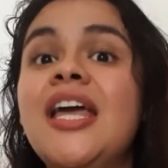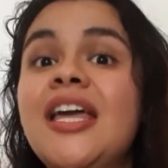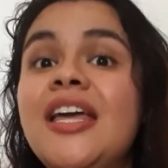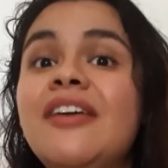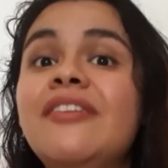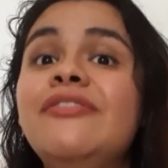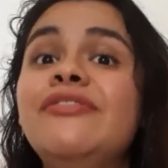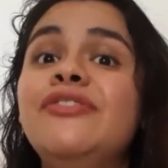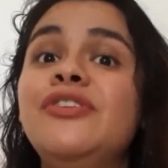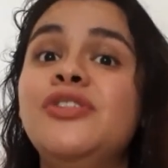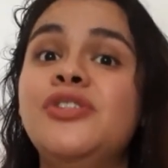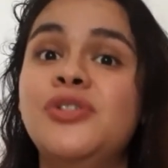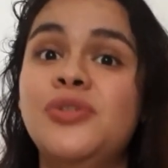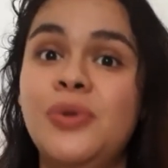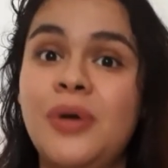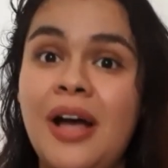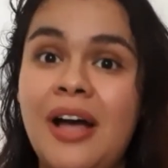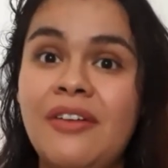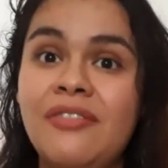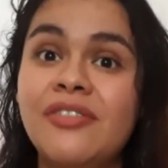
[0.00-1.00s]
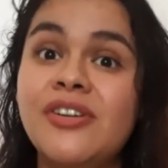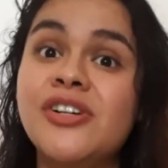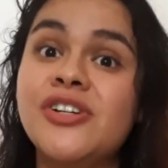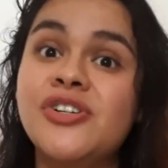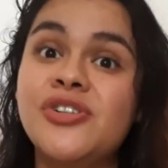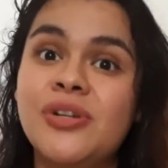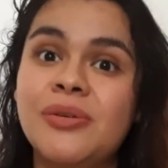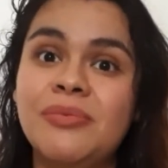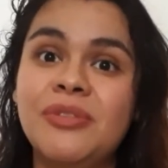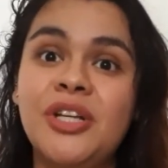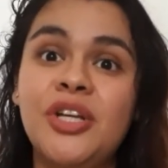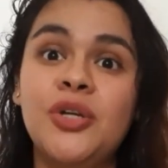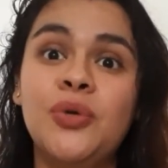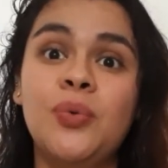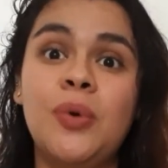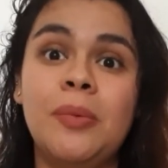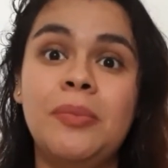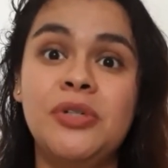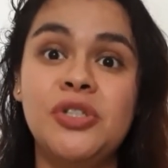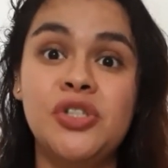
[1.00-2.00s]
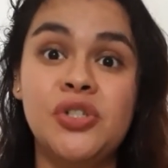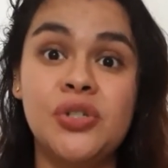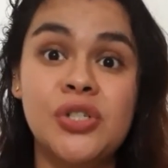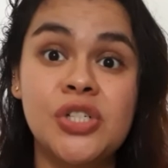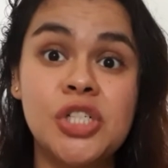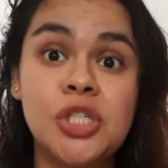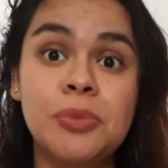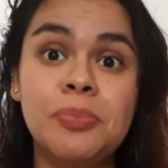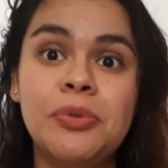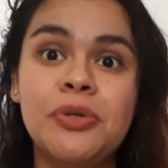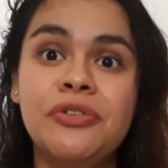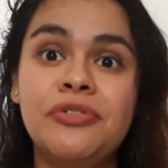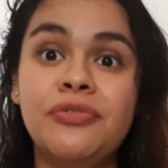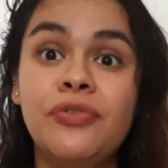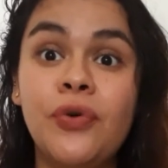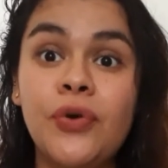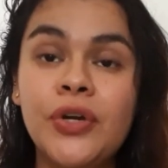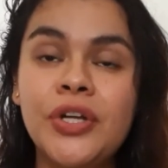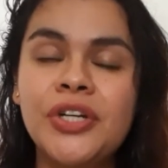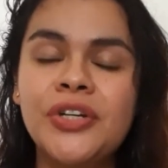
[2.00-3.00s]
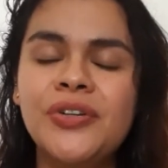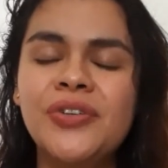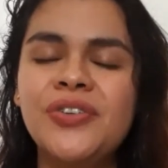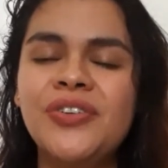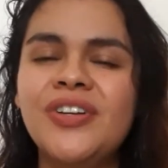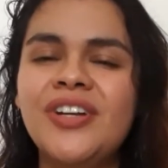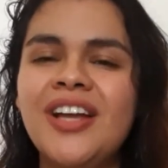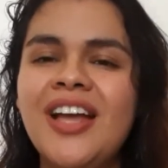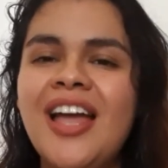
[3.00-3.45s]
if you do have a dream that you want me to interpret for you.